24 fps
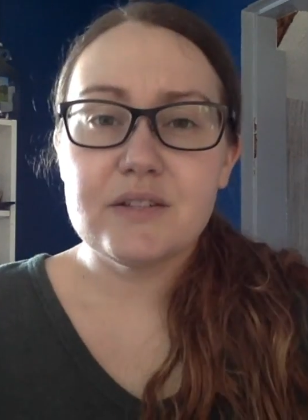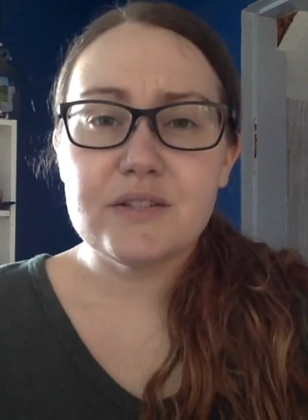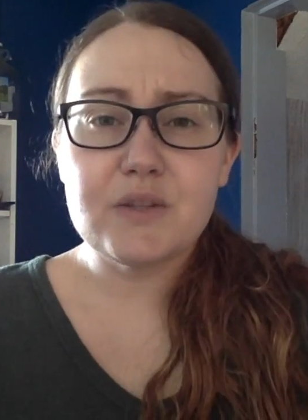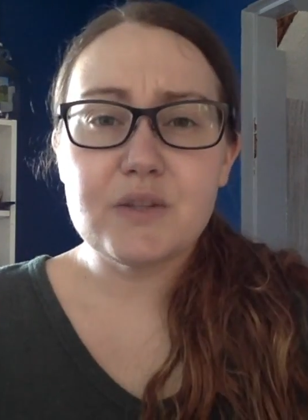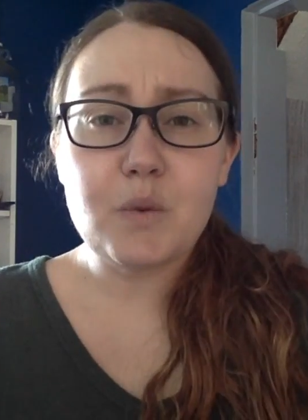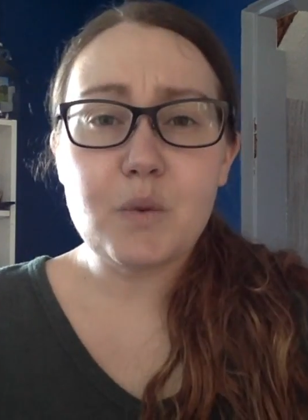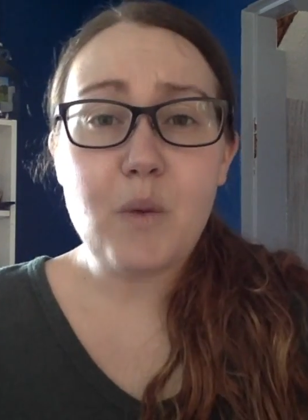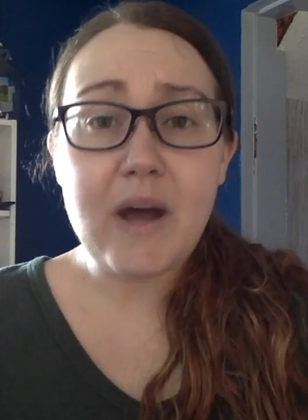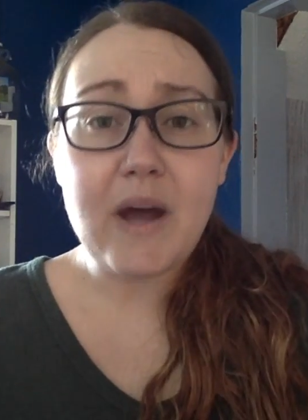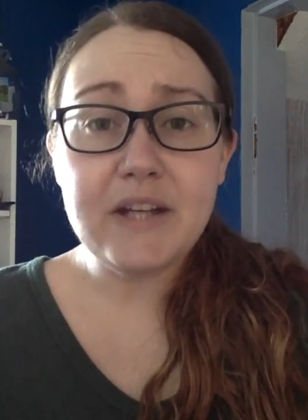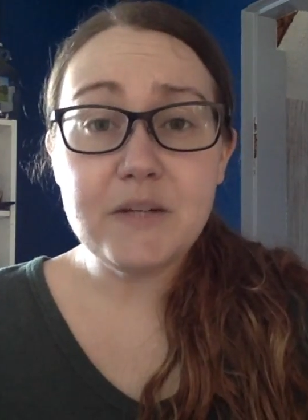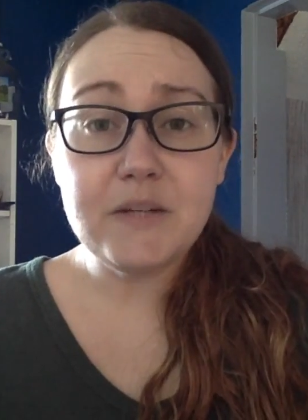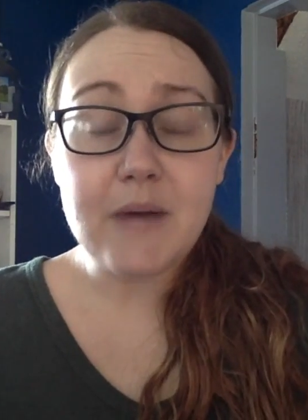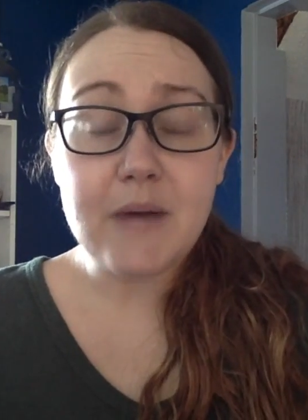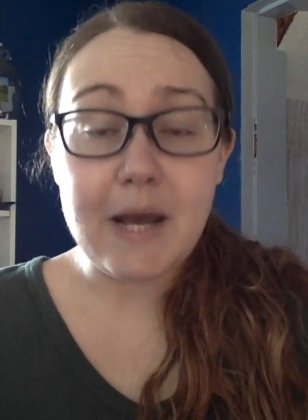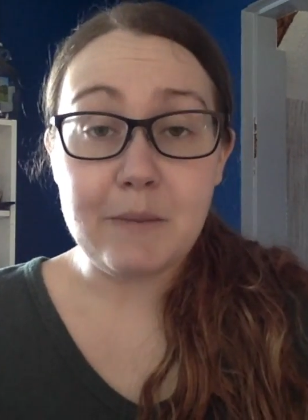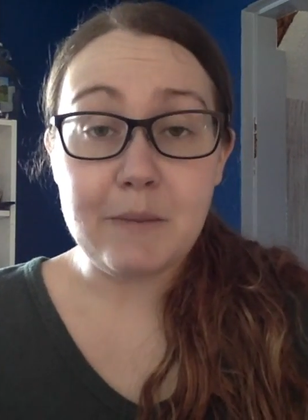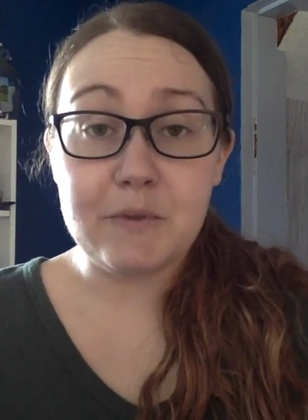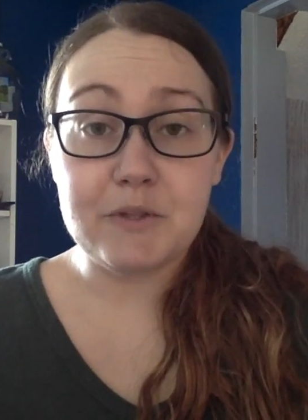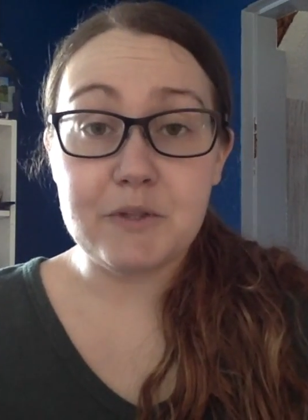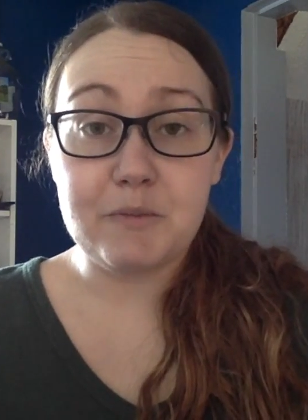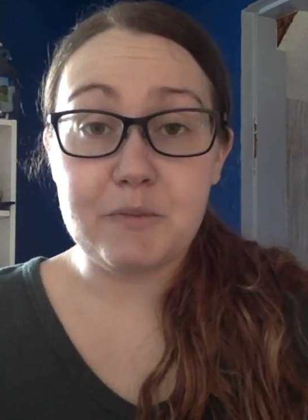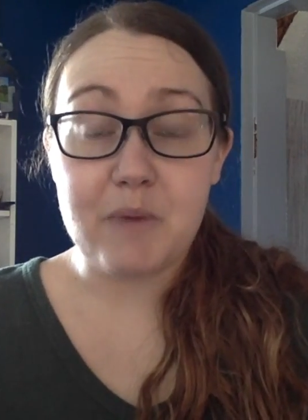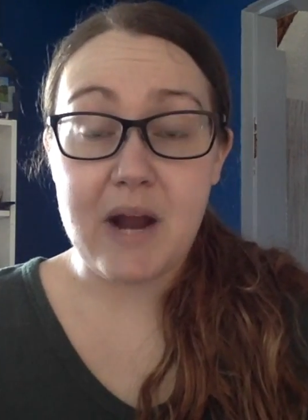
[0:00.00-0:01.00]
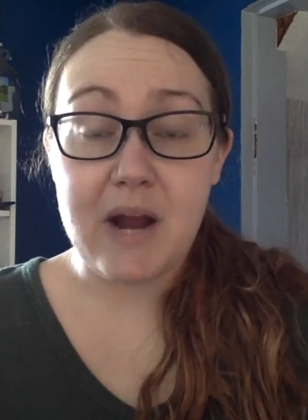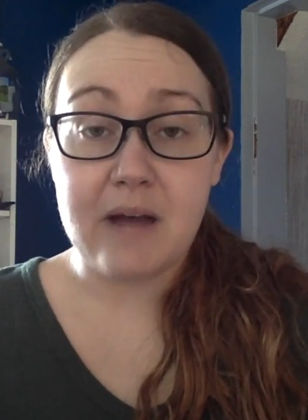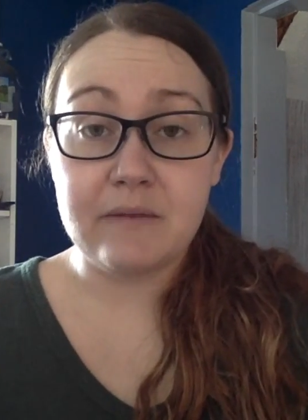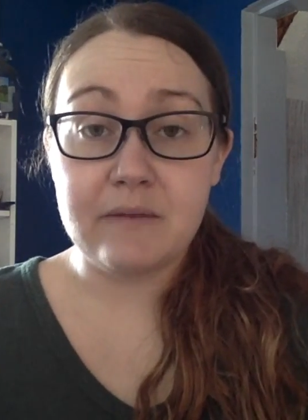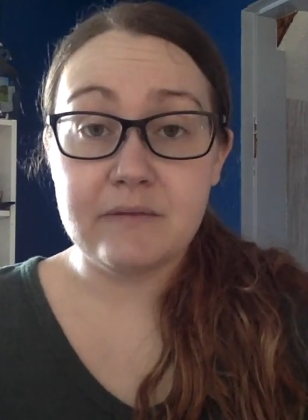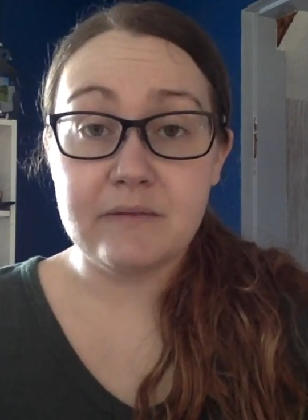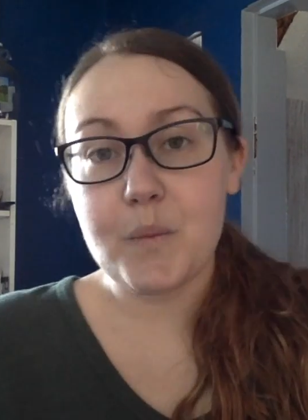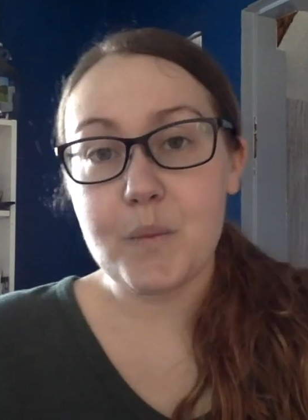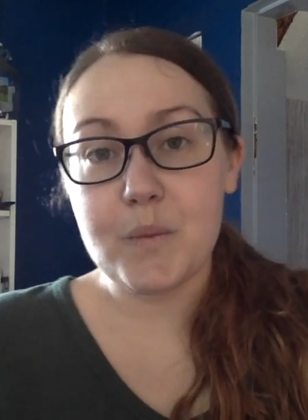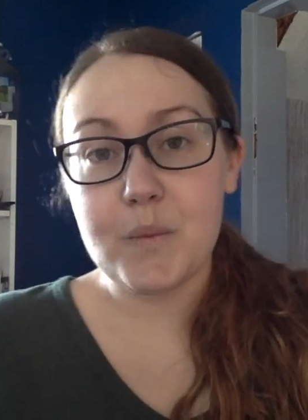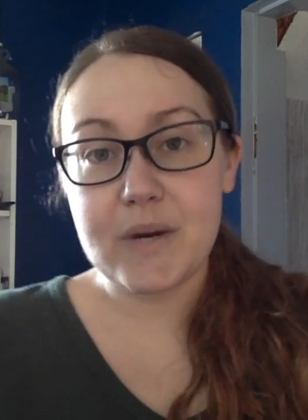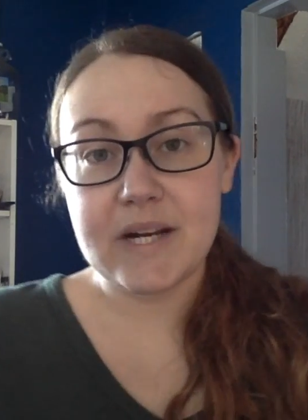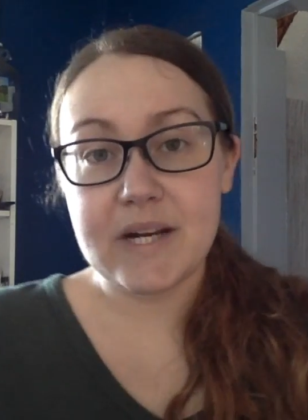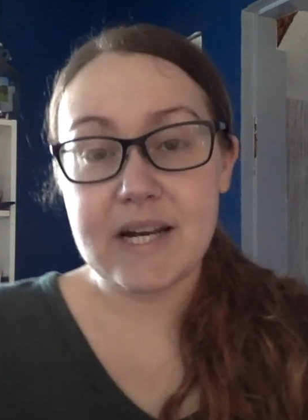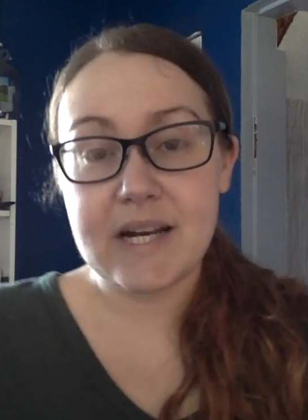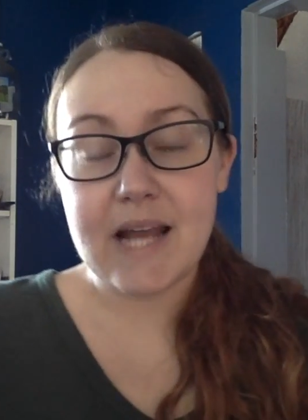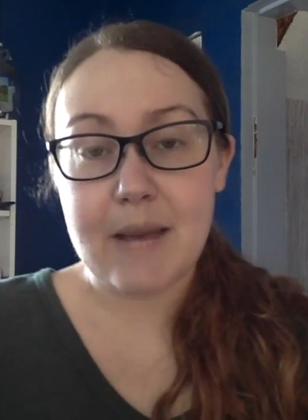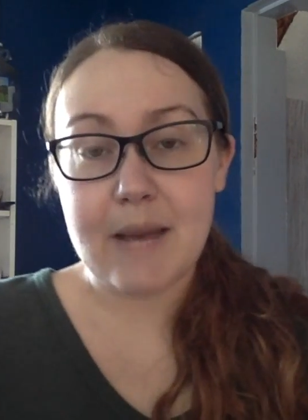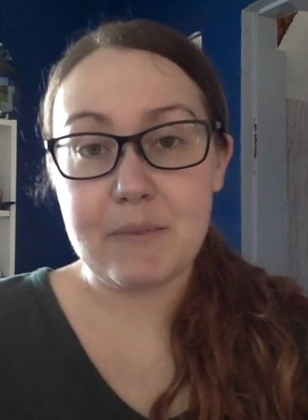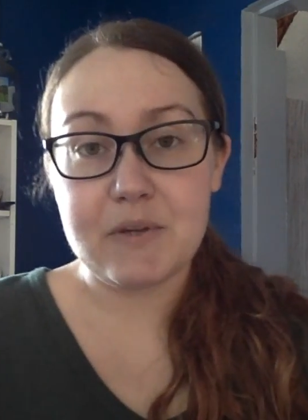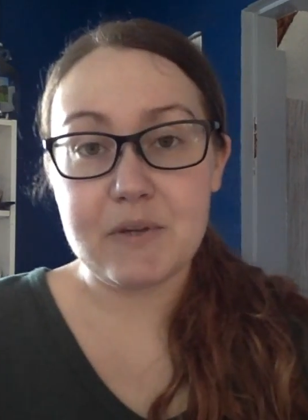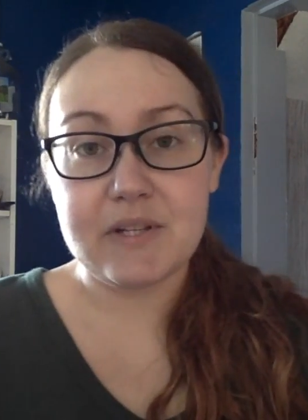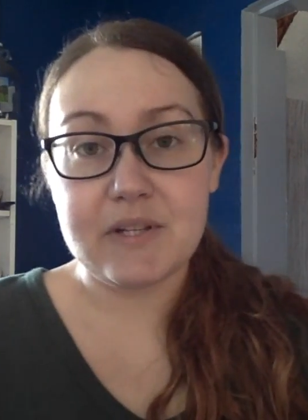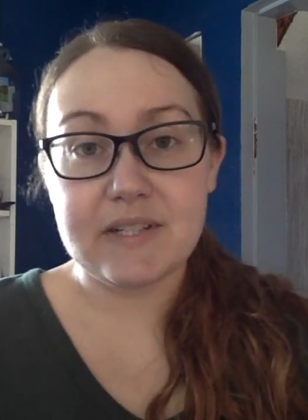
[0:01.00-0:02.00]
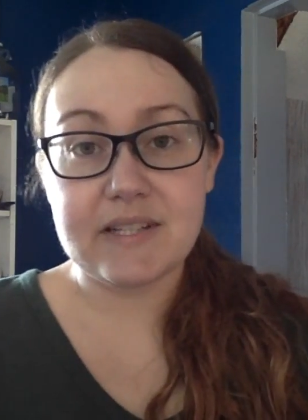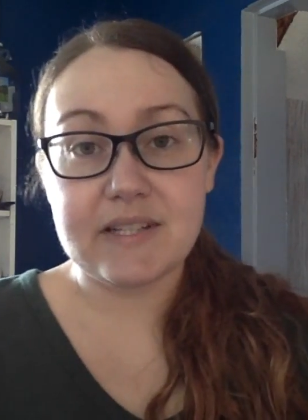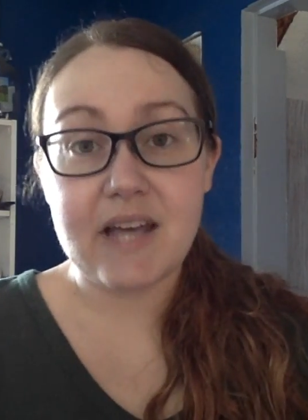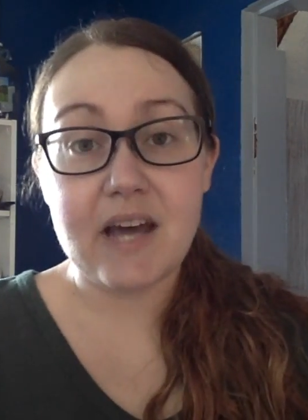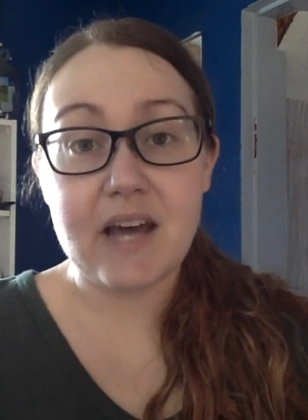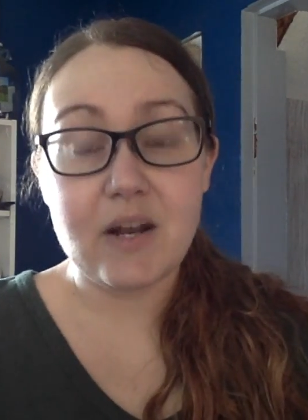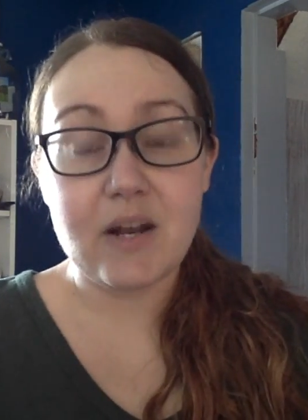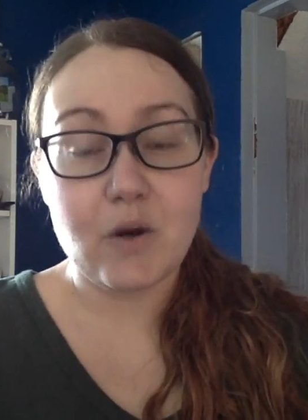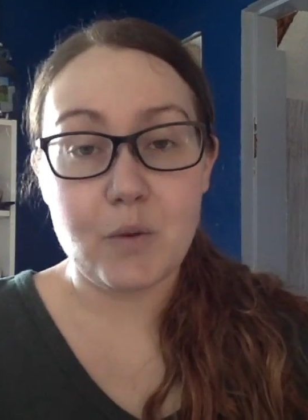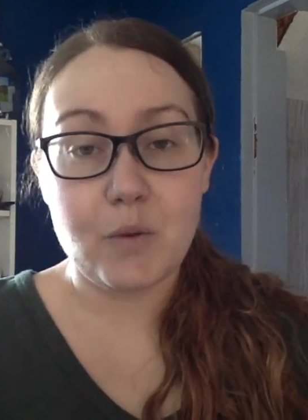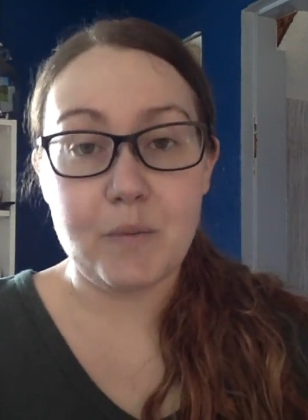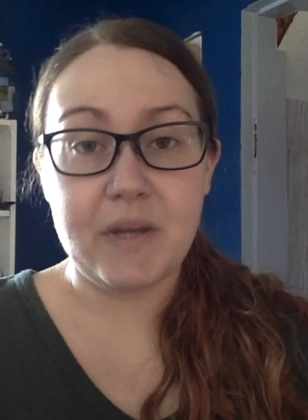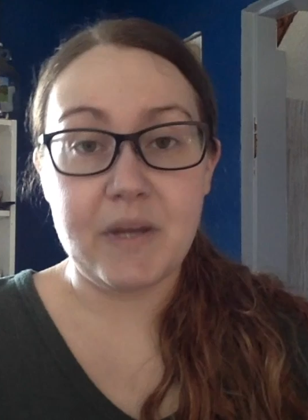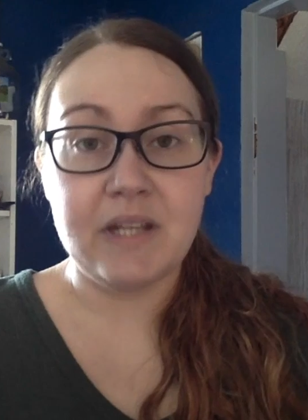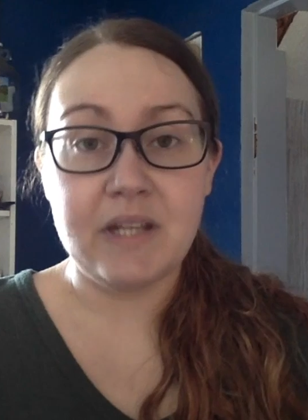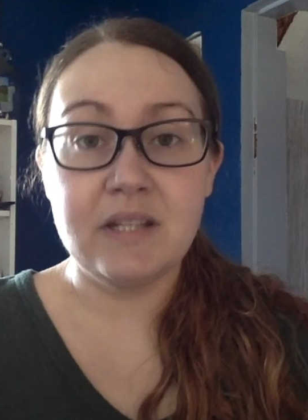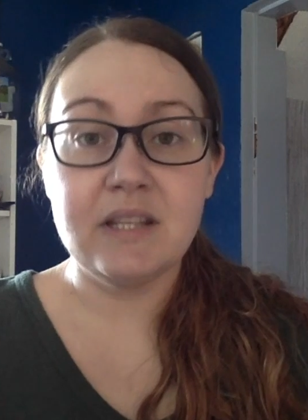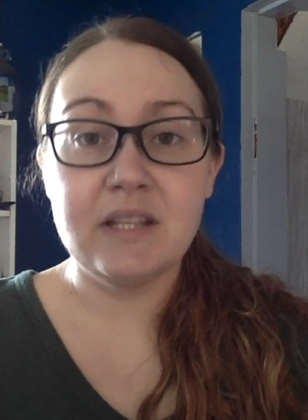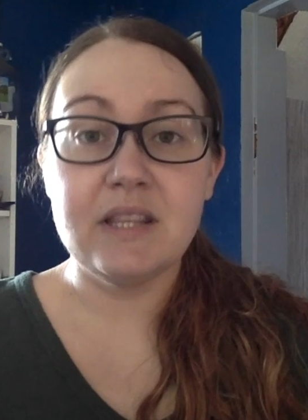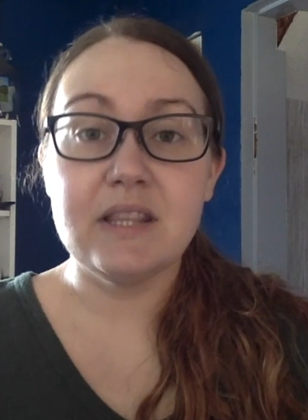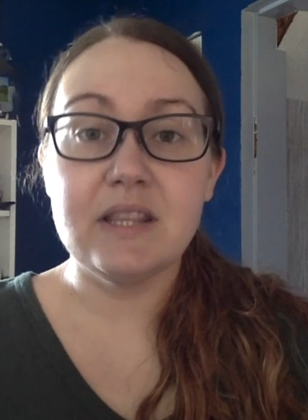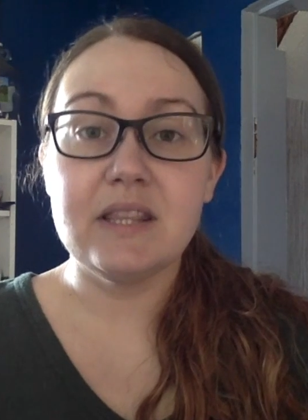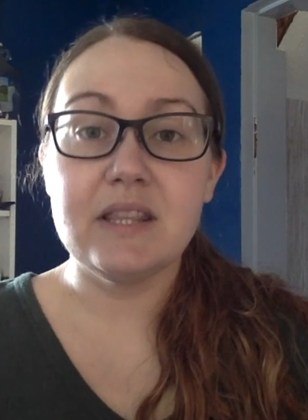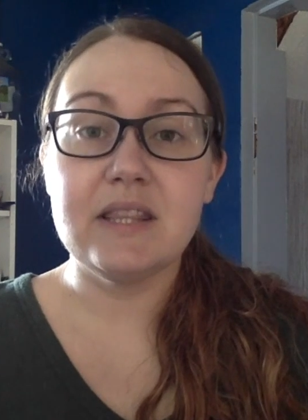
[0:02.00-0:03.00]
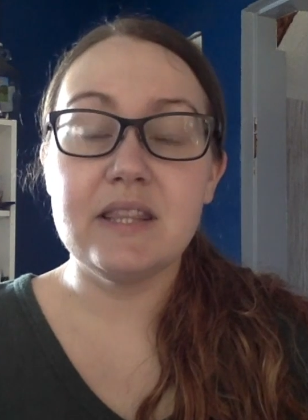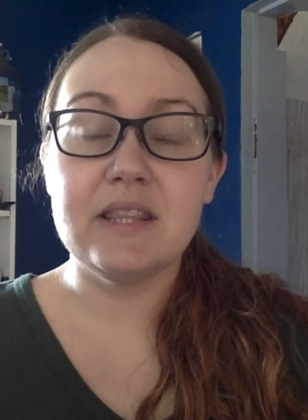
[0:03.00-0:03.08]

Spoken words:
So why do apples brown? When an apple is cut open,